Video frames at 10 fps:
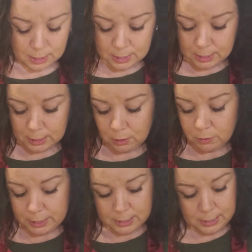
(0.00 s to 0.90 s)
And then I go
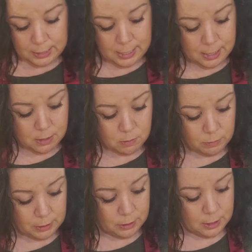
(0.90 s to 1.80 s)
in again
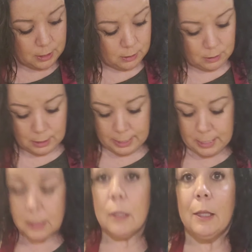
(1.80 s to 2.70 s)
with another
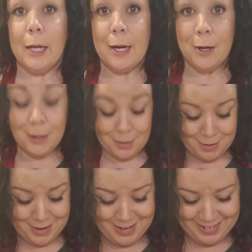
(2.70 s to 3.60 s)
light layer
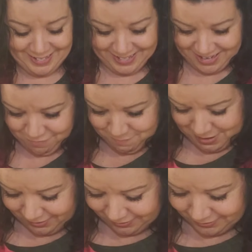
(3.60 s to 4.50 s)
of
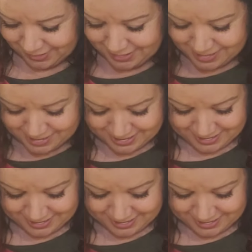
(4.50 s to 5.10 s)
mozzarella.